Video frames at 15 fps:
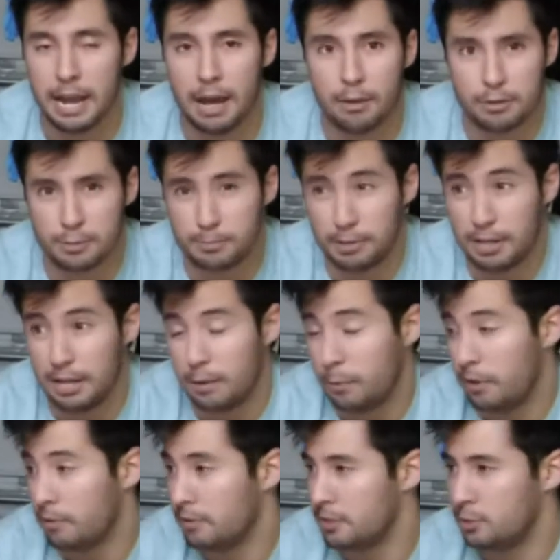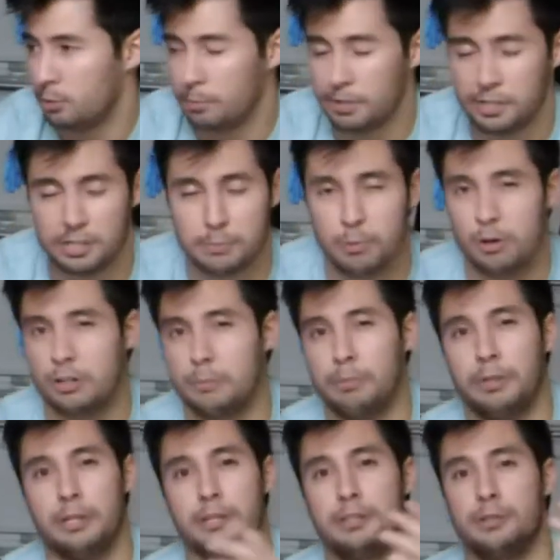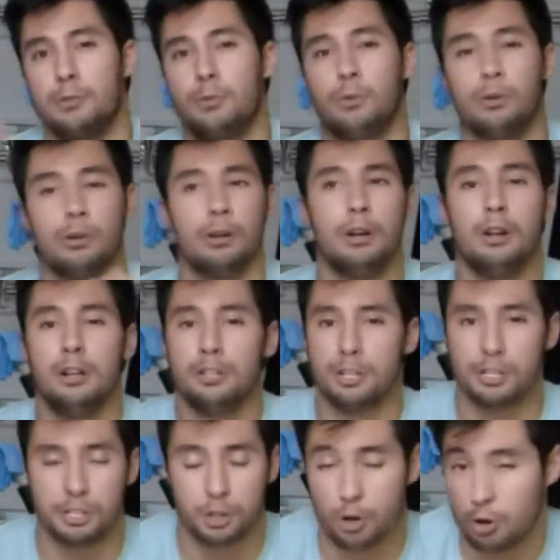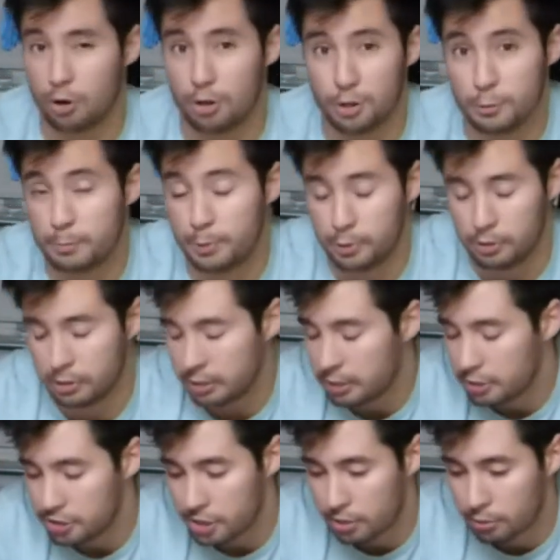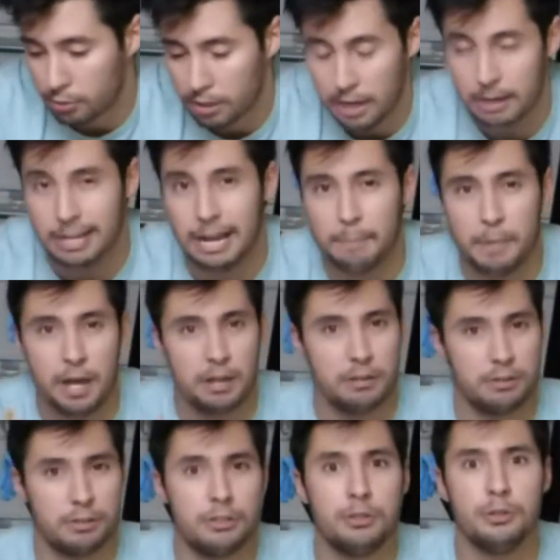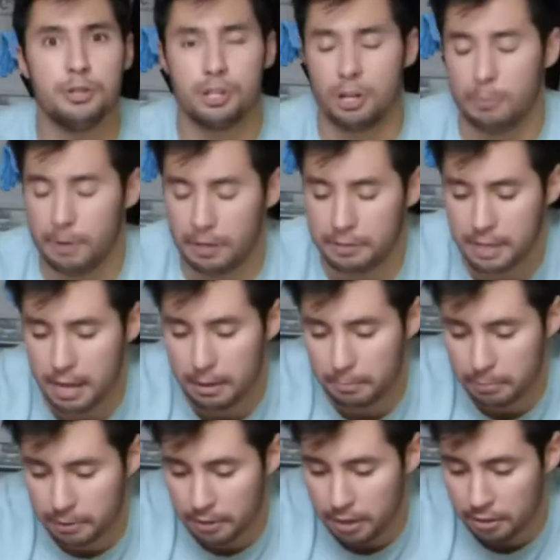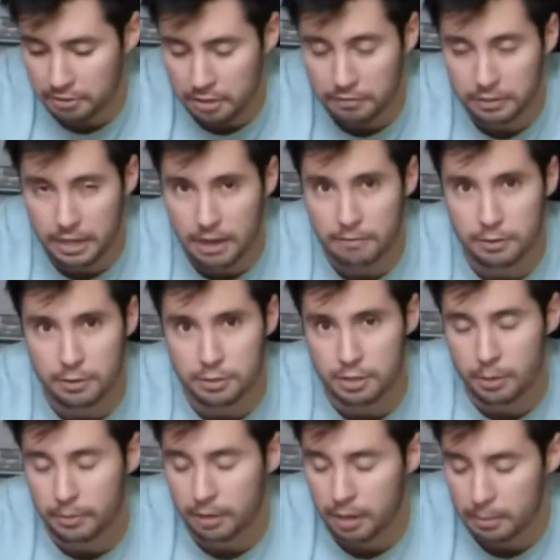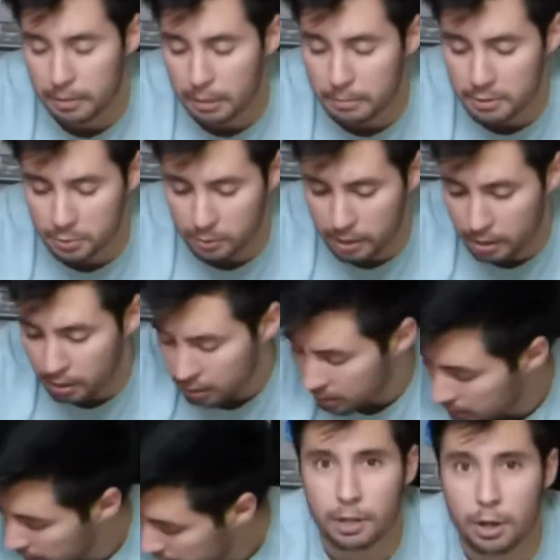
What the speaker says: how those apply, whether it's to a business marketplace or just cars purely in general. I'm not too sure about that, but I'll definitely have those coming up as well.